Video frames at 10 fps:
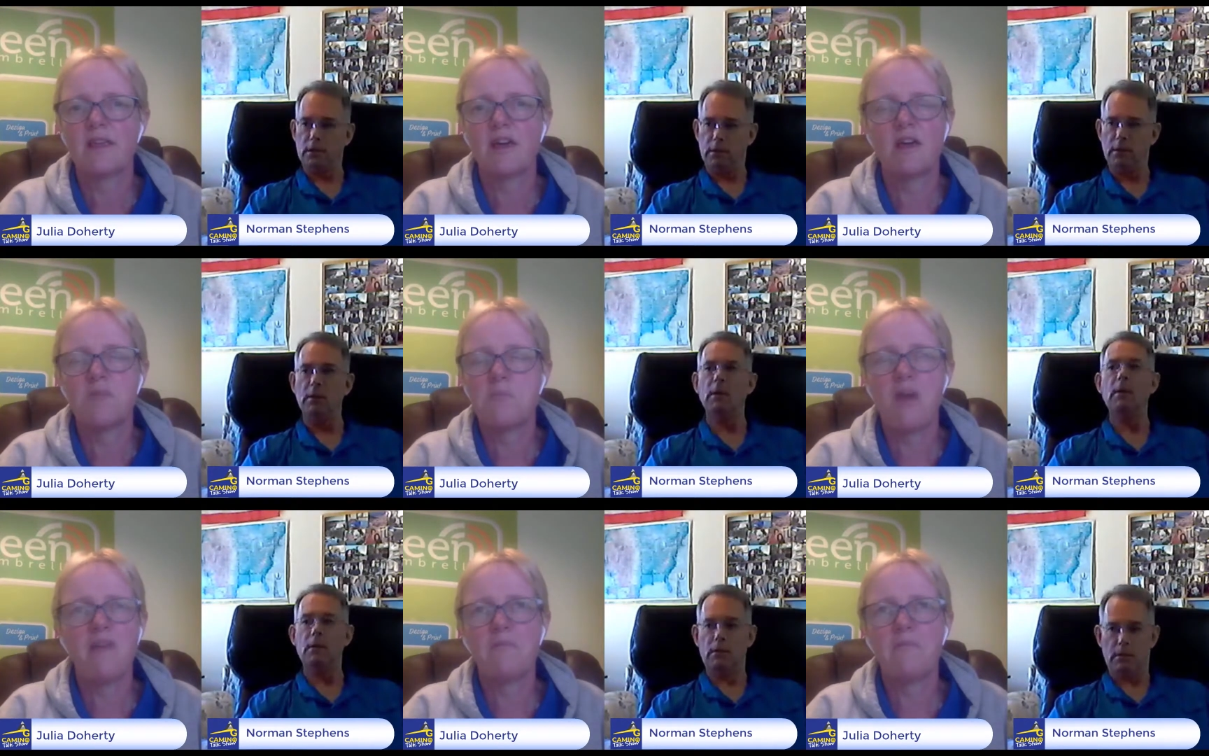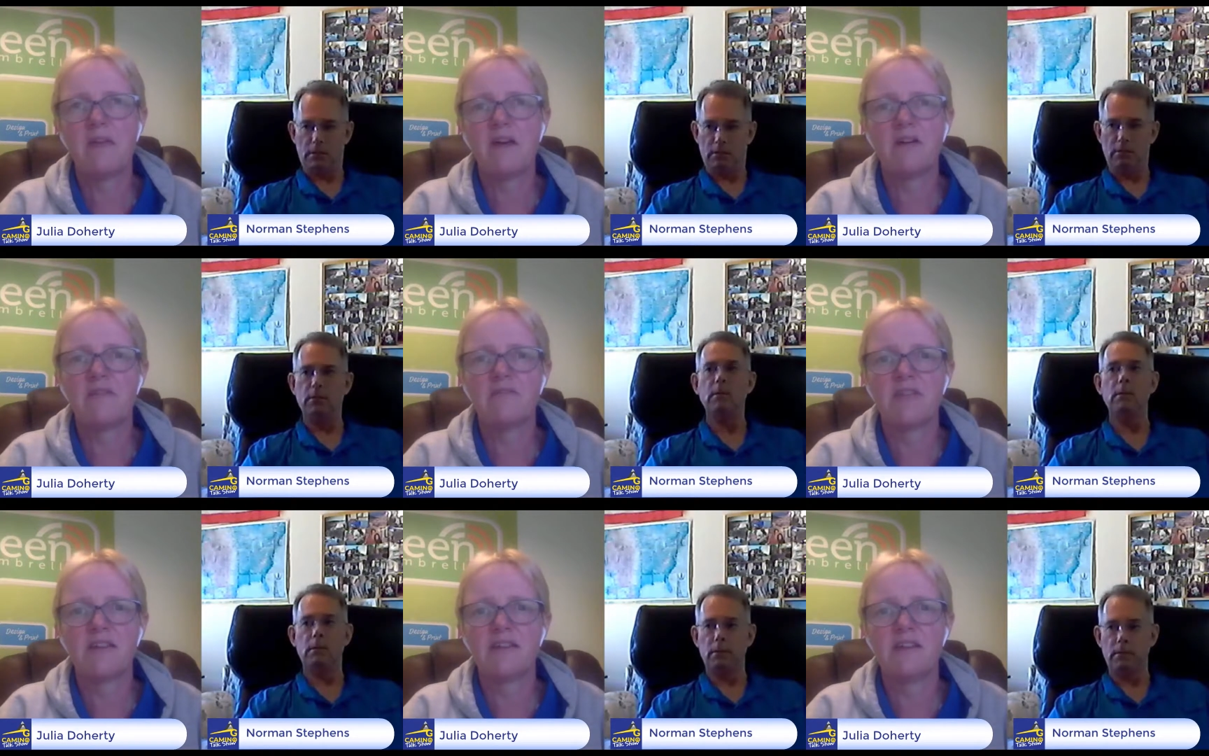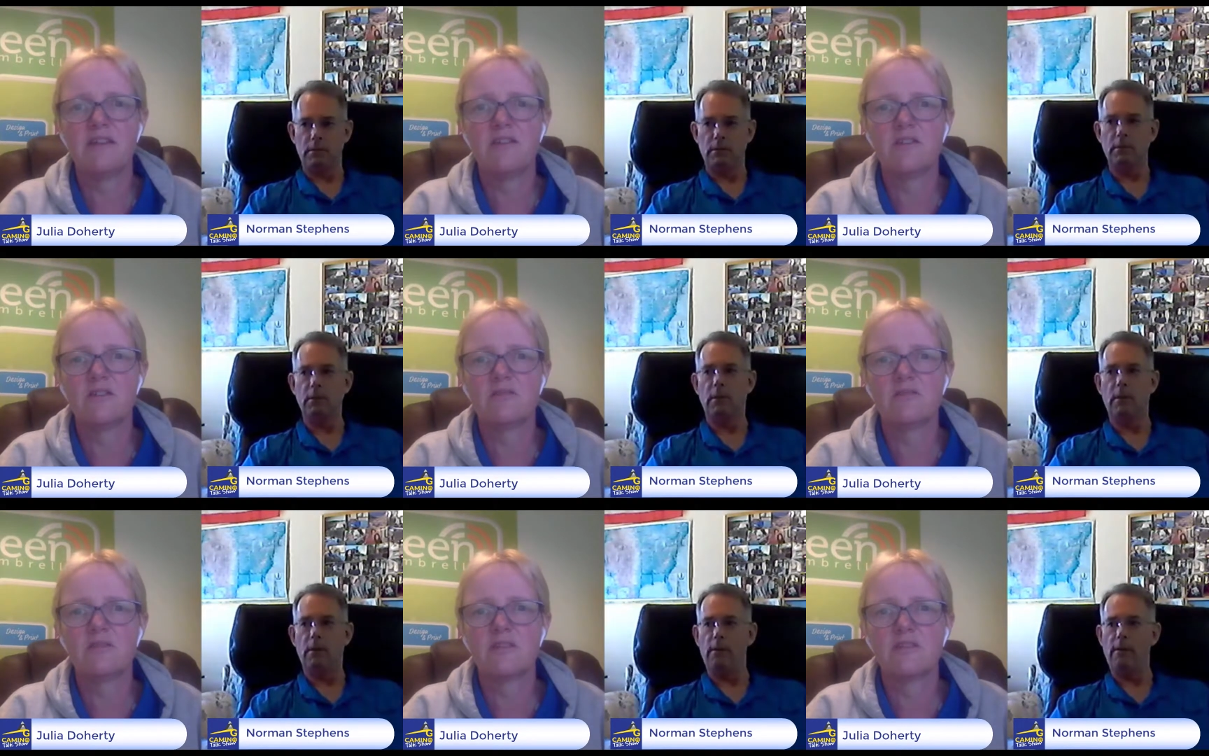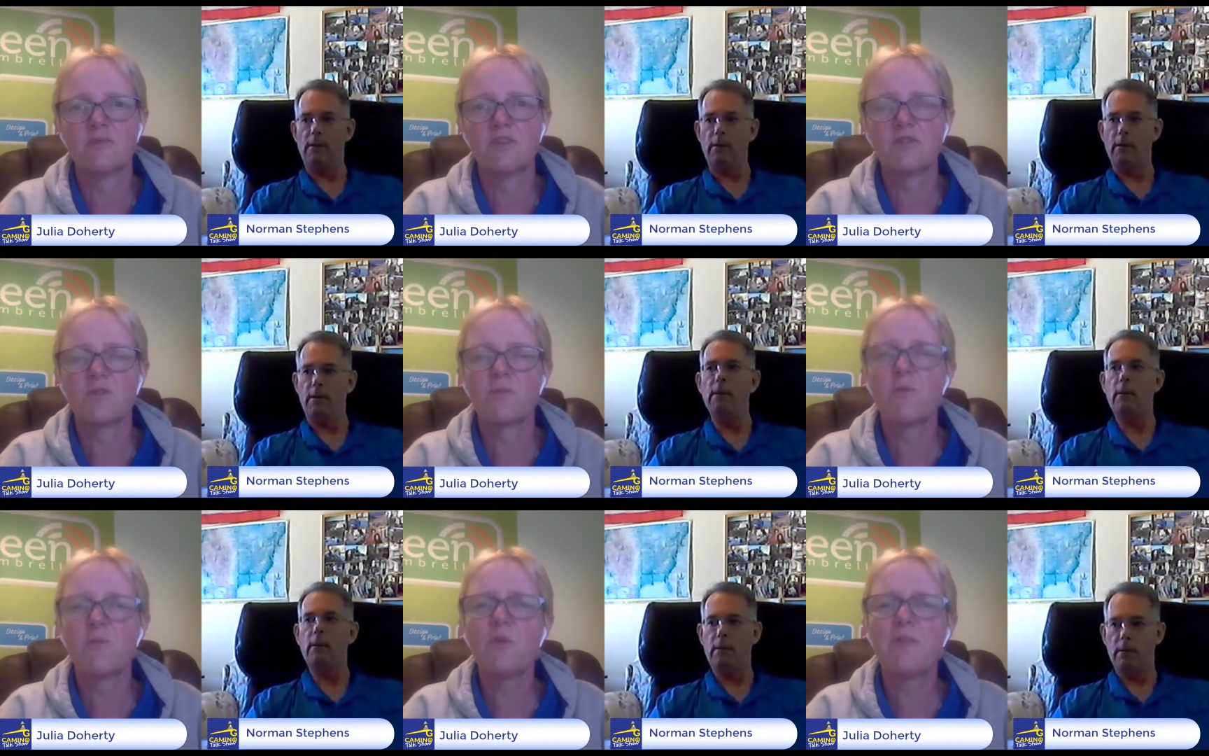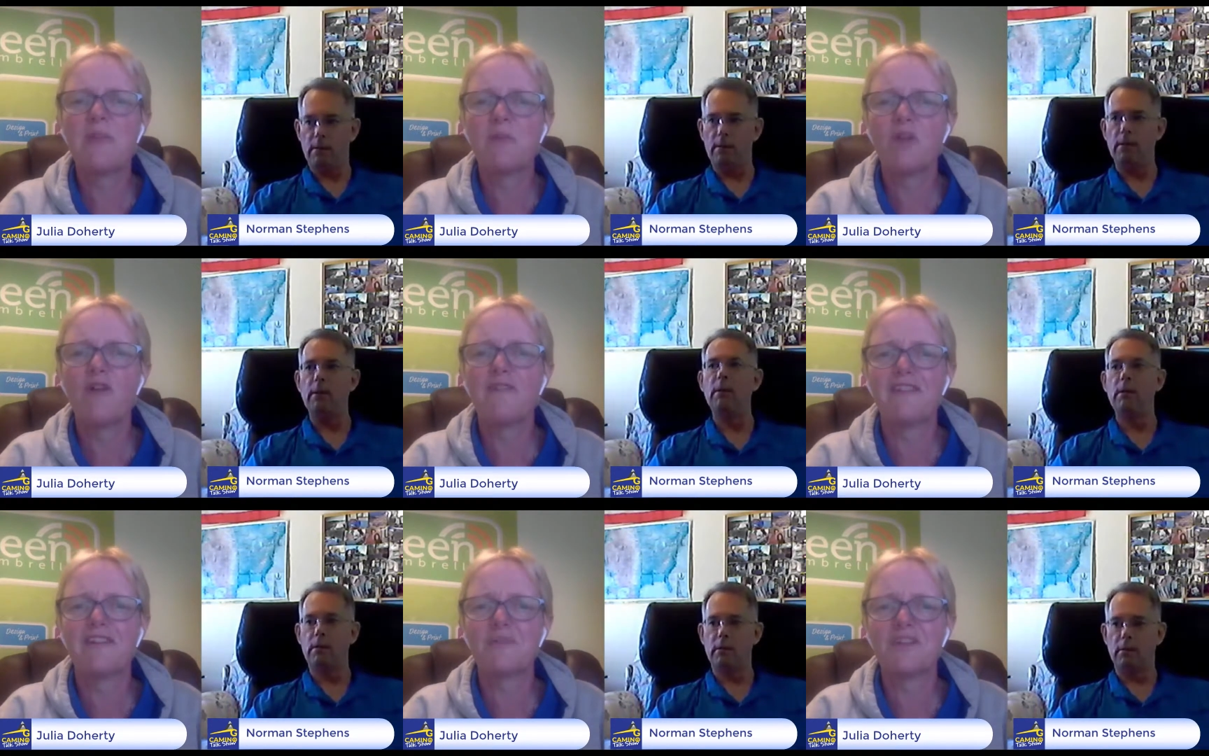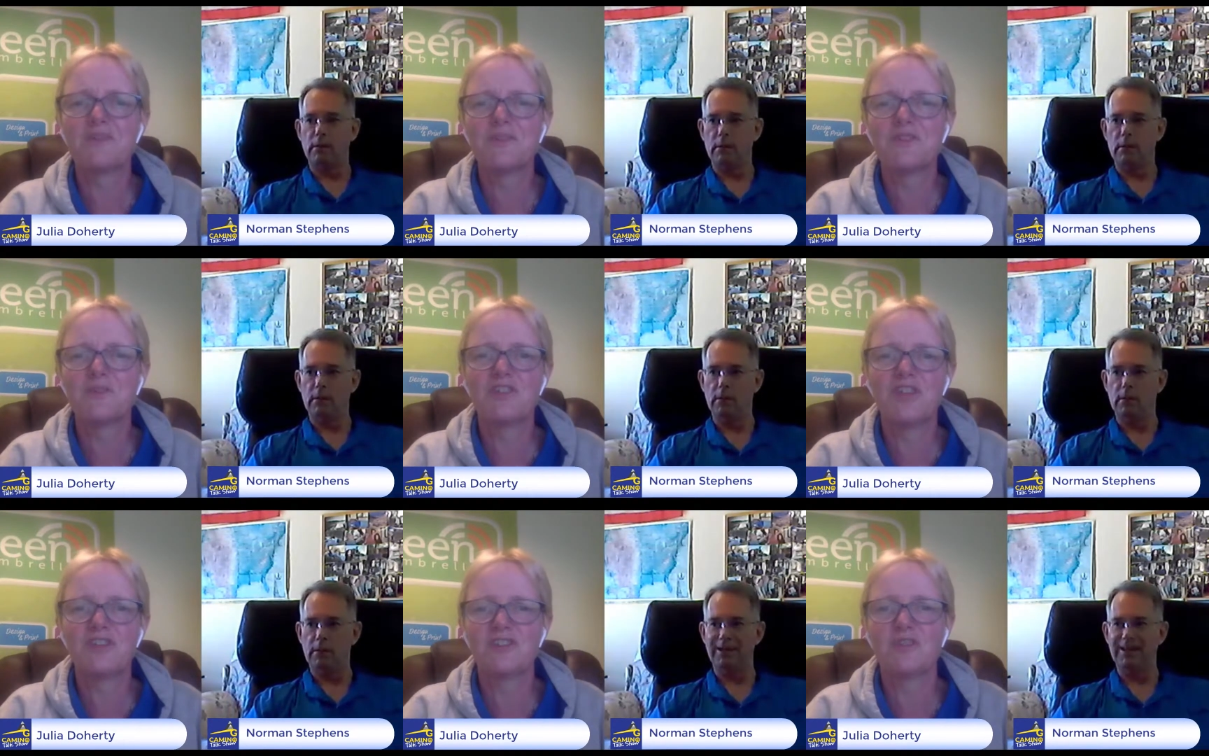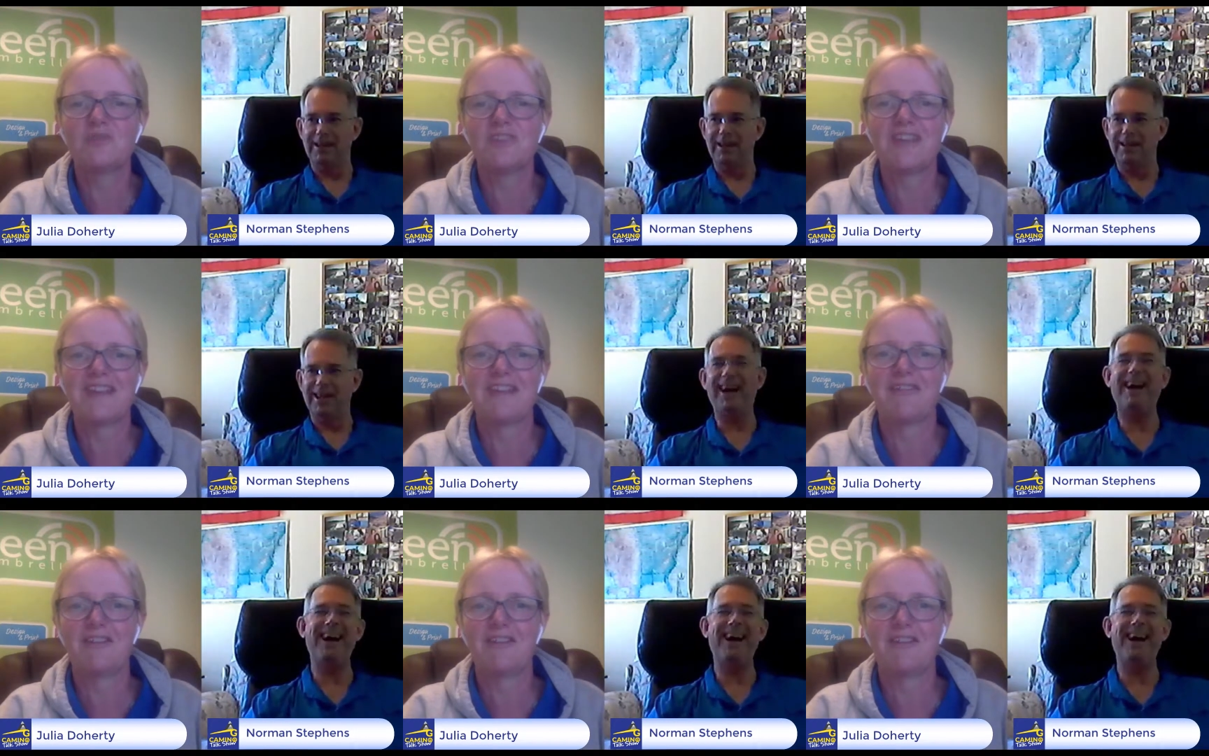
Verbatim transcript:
Speaker 1: Um, apart from that, I haven't had any of the we're, tr- we're, putting people off here, aren't we? Should we, should we change the subject? Now?